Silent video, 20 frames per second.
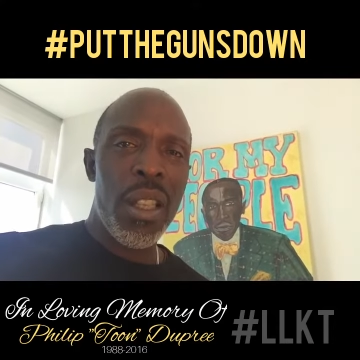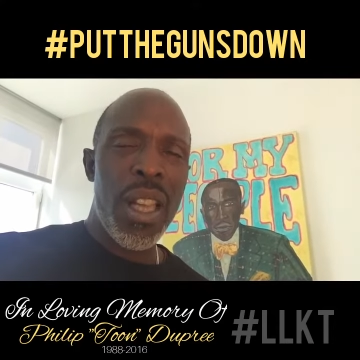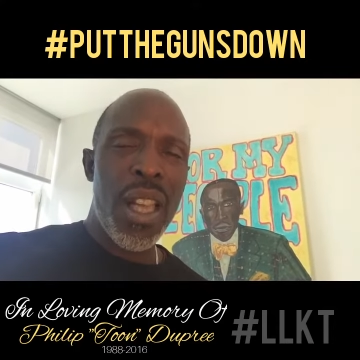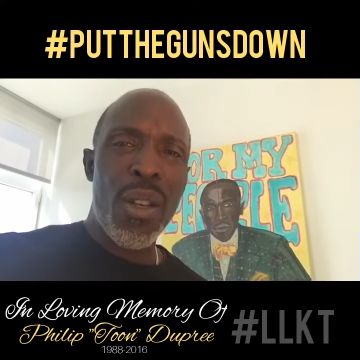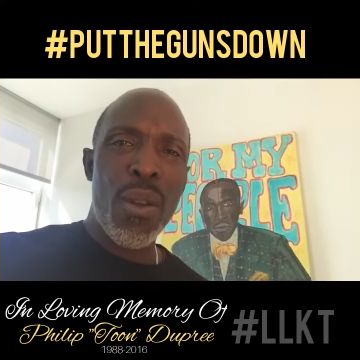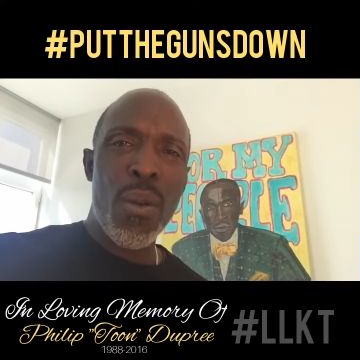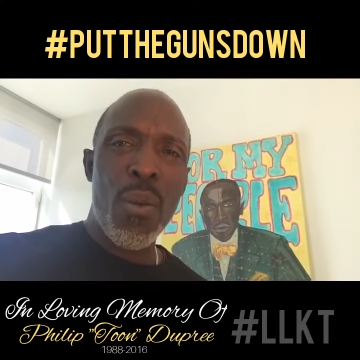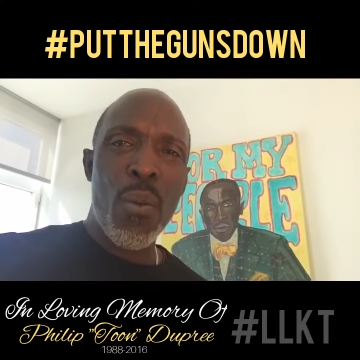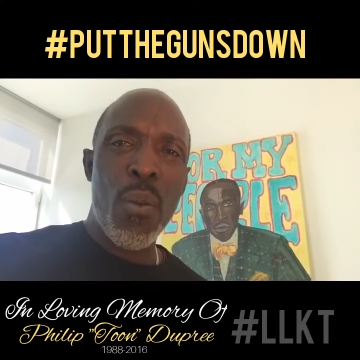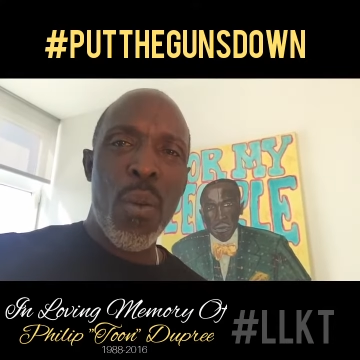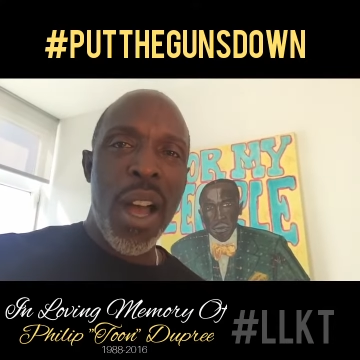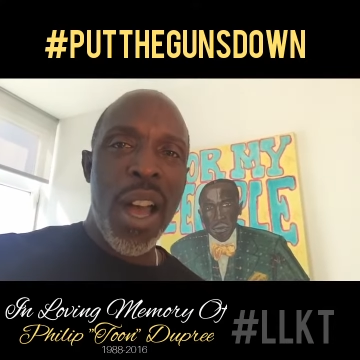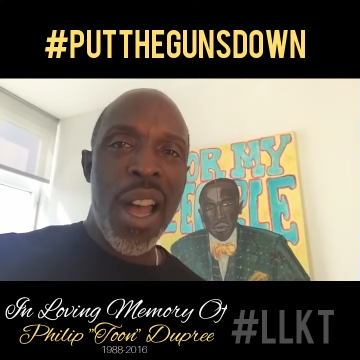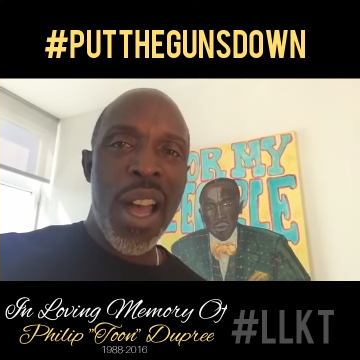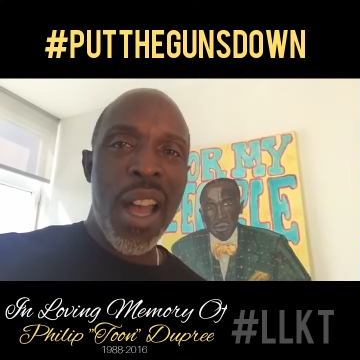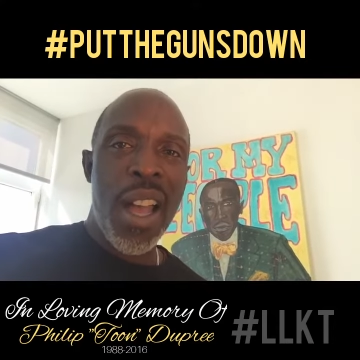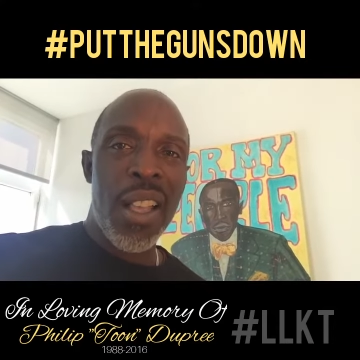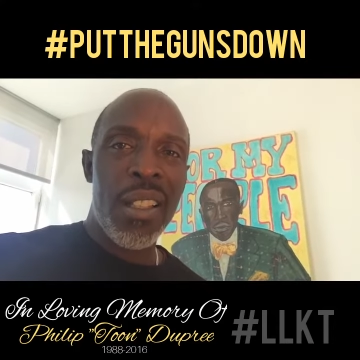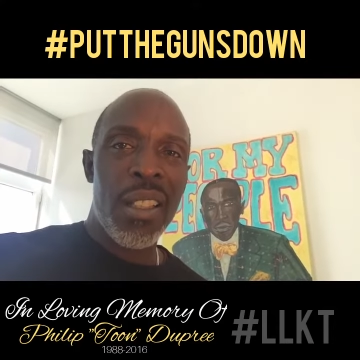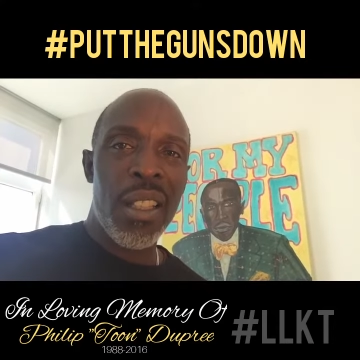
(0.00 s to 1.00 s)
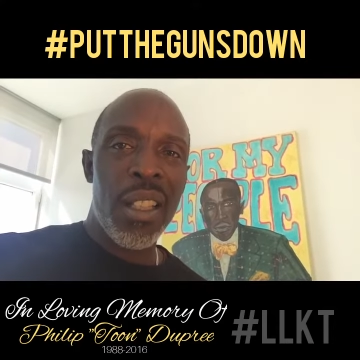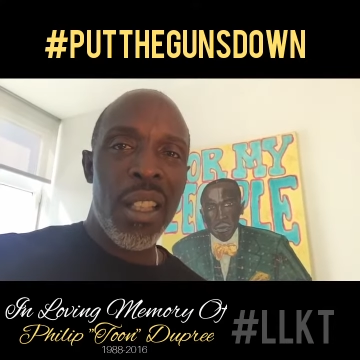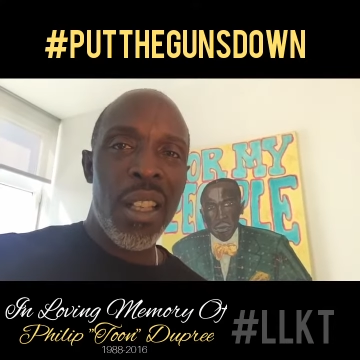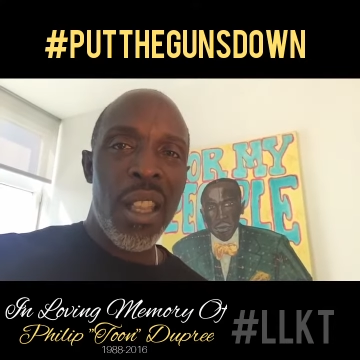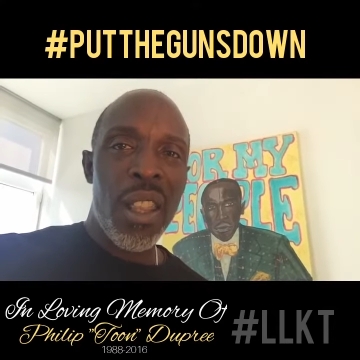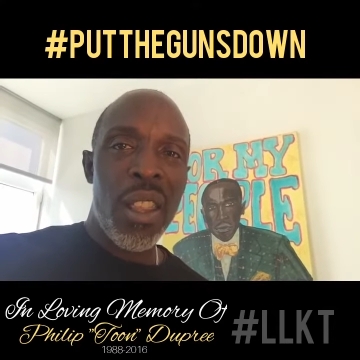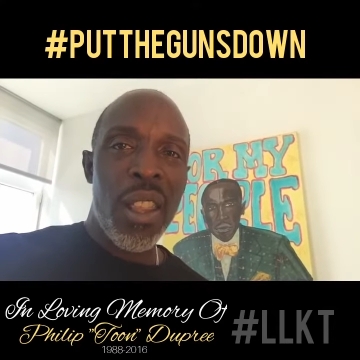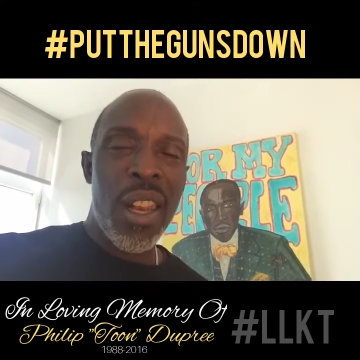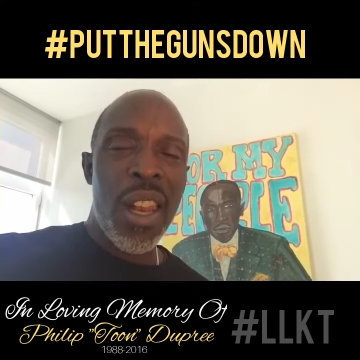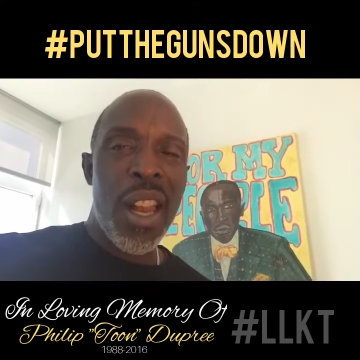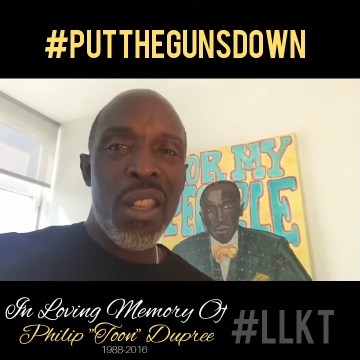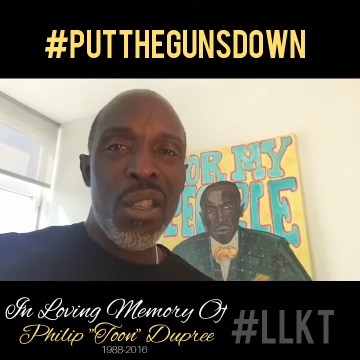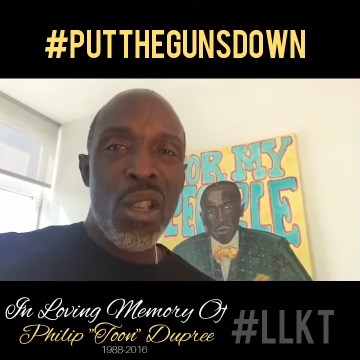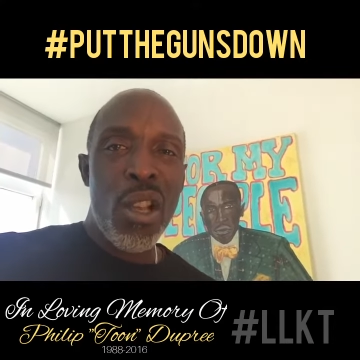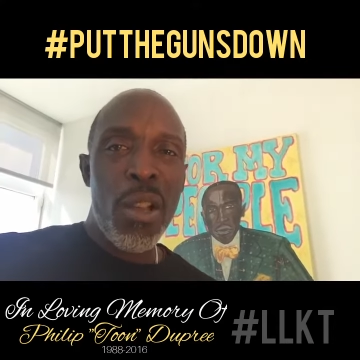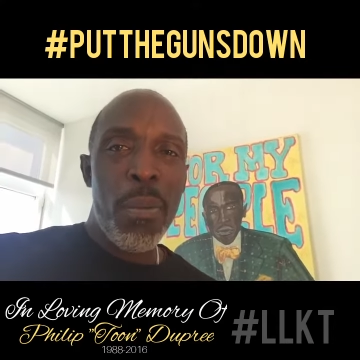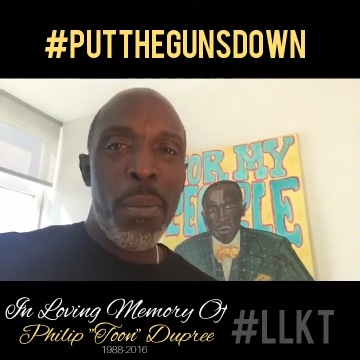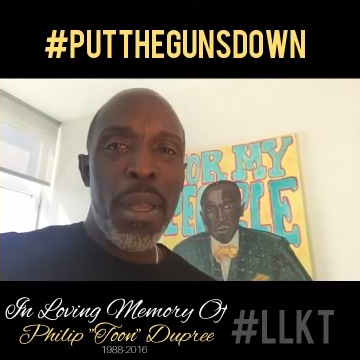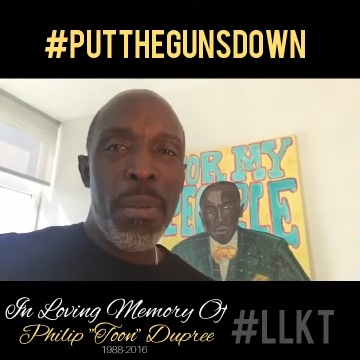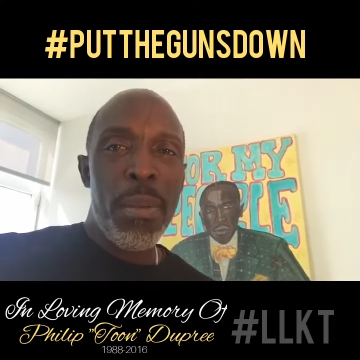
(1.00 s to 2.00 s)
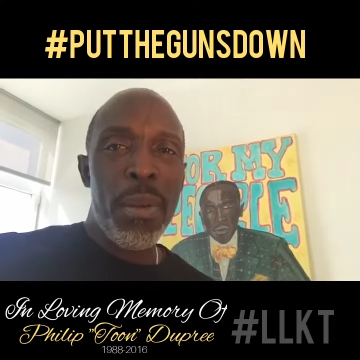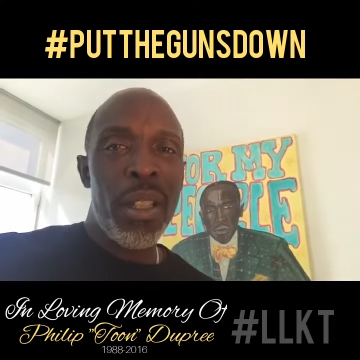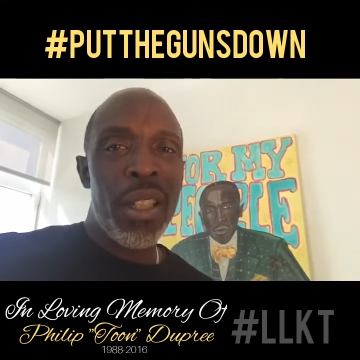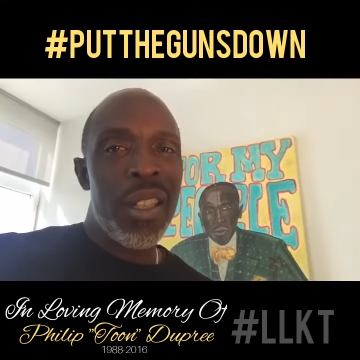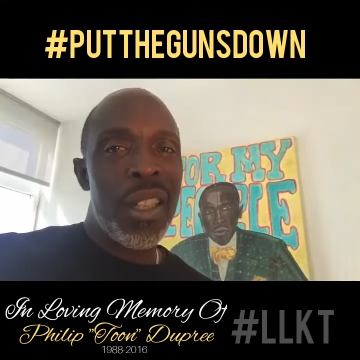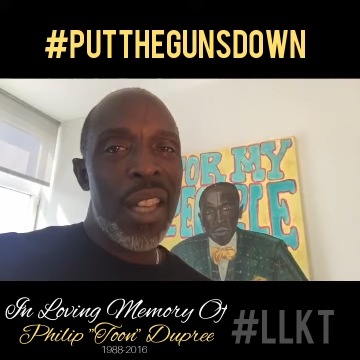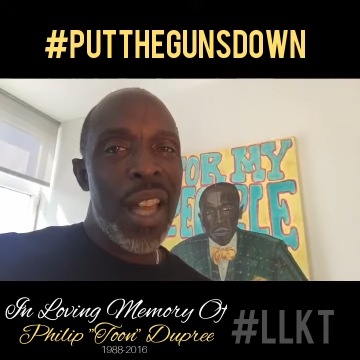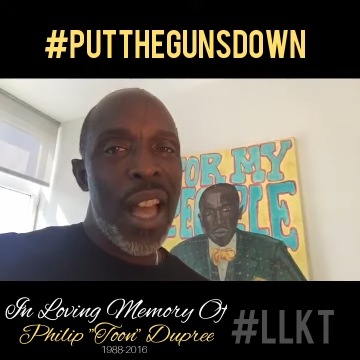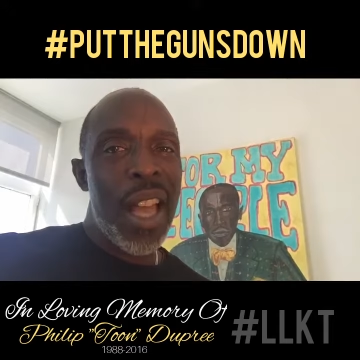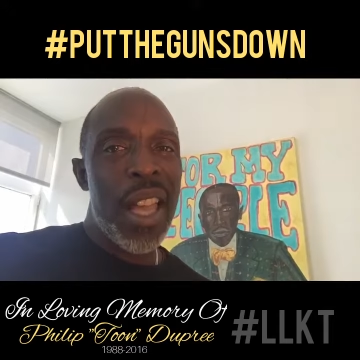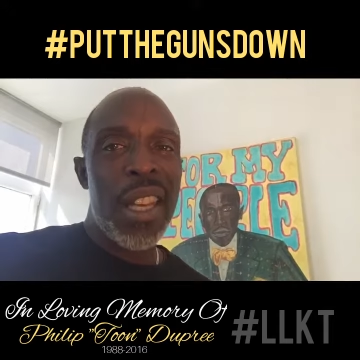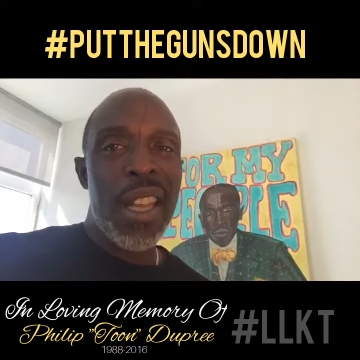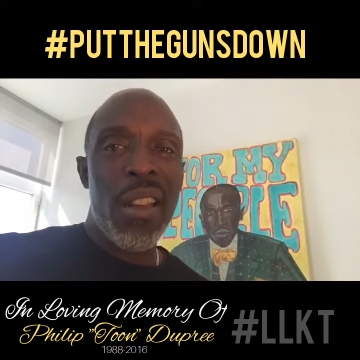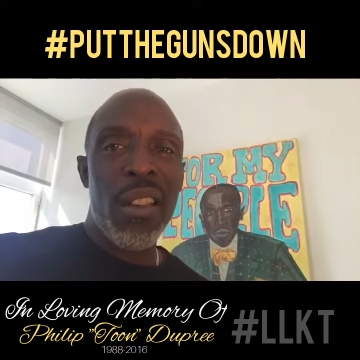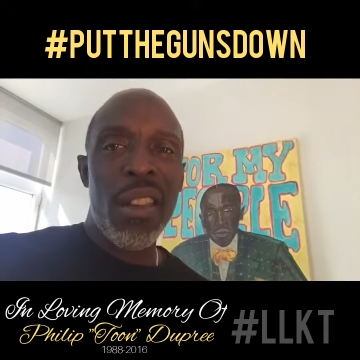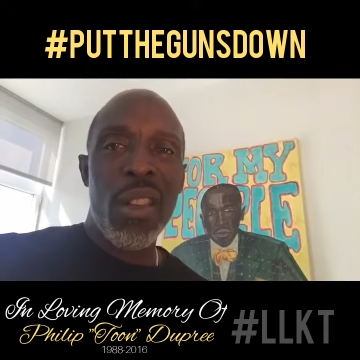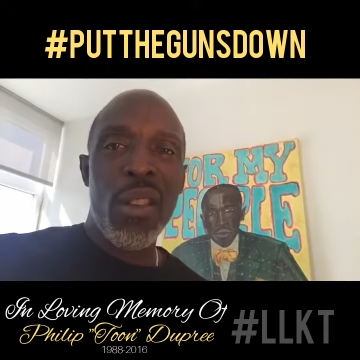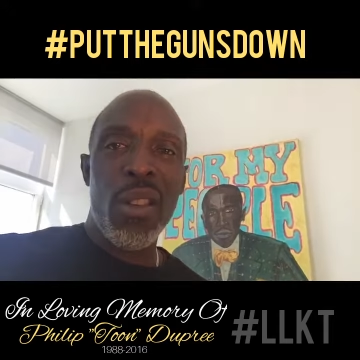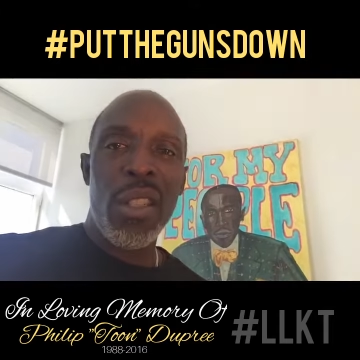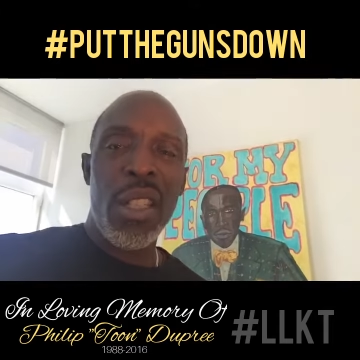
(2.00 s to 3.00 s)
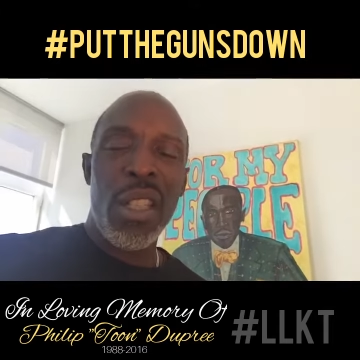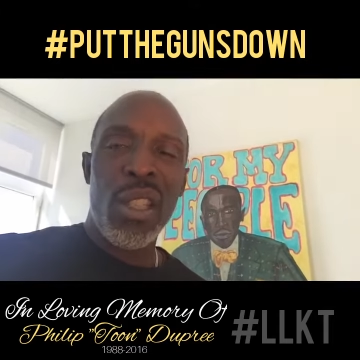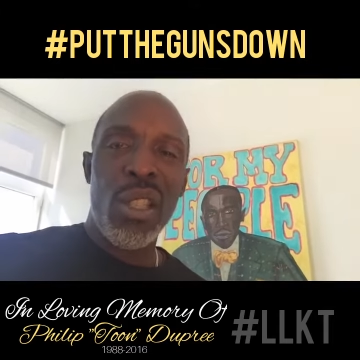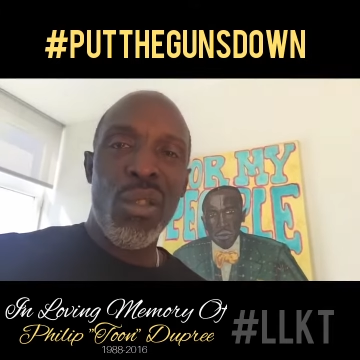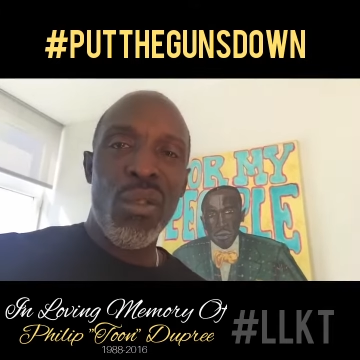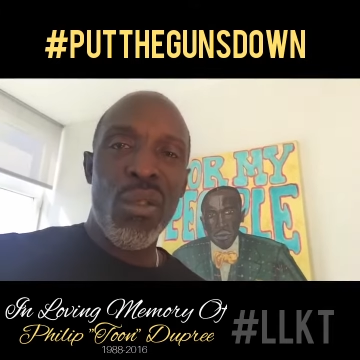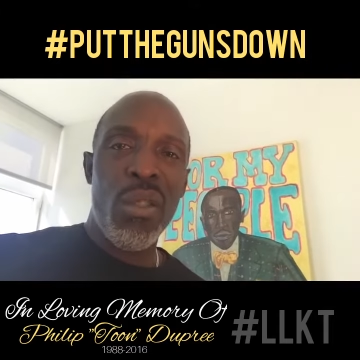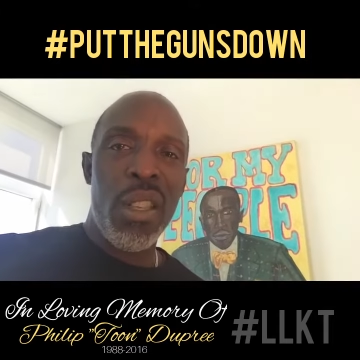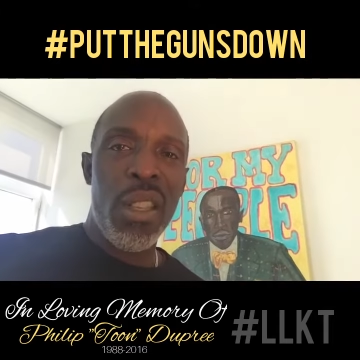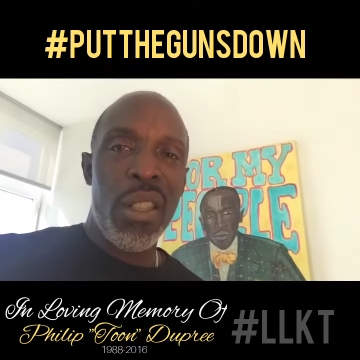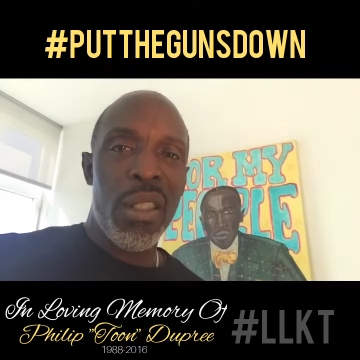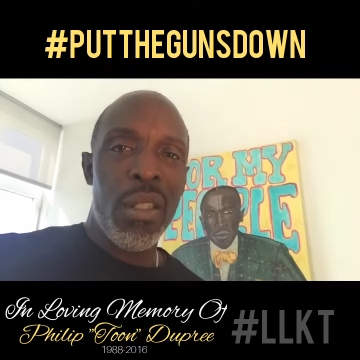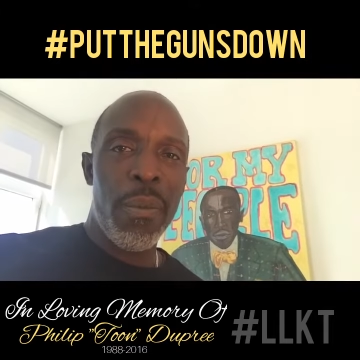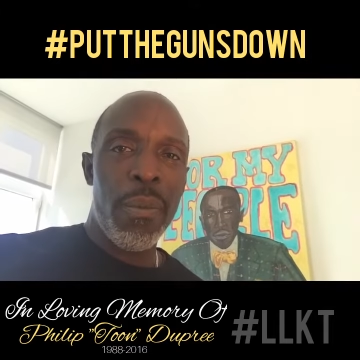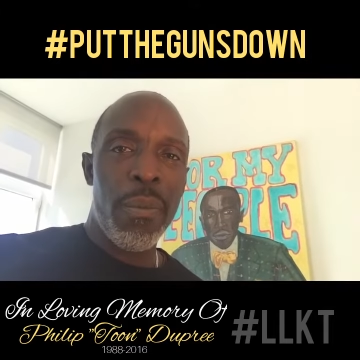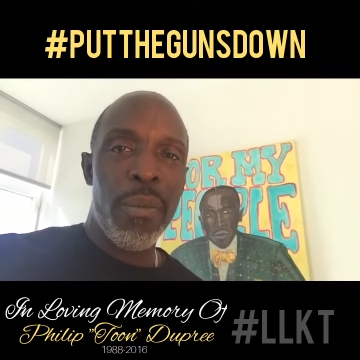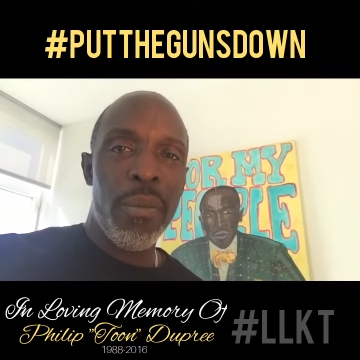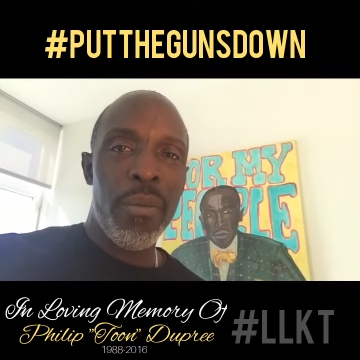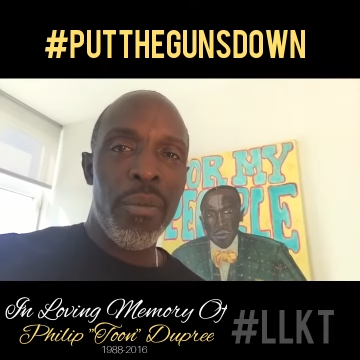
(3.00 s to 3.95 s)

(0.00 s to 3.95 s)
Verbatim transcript: and the whys that our young people are dying out here on these streets,